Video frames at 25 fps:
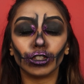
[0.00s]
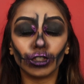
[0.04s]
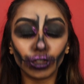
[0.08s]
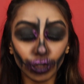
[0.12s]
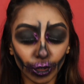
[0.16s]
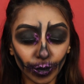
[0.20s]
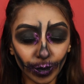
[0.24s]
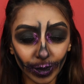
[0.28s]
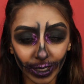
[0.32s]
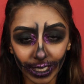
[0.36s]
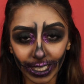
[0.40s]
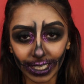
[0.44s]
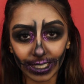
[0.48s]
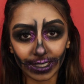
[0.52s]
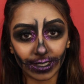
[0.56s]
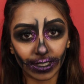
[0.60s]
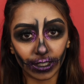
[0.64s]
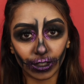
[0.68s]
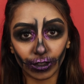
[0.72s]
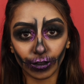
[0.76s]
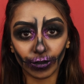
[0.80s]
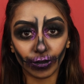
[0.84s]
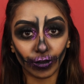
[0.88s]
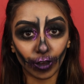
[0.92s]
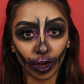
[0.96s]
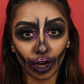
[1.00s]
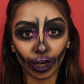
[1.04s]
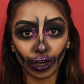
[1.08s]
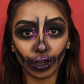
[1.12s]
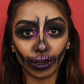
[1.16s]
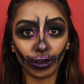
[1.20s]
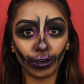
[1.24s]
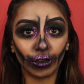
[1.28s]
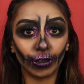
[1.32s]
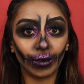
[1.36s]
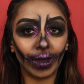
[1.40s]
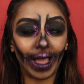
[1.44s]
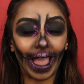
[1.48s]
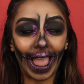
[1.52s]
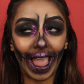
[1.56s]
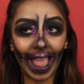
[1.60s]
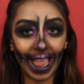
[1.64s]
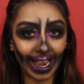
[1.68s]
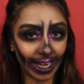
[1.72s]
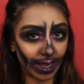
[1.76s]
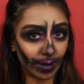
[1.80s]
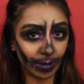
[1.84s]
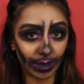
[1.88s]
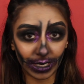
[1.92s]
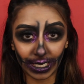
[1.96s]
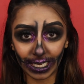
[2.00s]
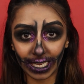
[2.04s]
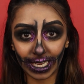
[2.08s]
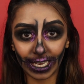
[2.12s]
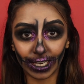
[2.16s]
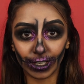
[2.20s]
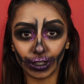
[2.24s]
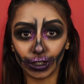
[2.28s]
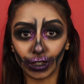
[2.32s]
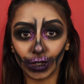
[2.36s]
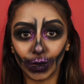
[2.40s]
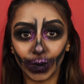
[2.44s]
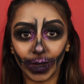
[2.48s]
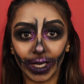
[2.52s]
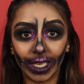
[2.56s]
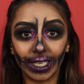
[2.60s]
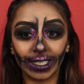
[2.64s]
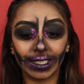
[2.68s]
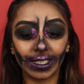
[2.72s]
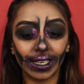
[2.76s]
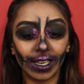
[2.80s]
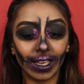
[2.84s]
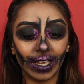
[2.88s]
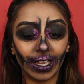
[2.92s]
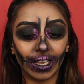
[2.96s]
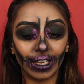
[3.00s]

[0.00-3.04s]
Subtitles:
super easy to follow, anybody can do it.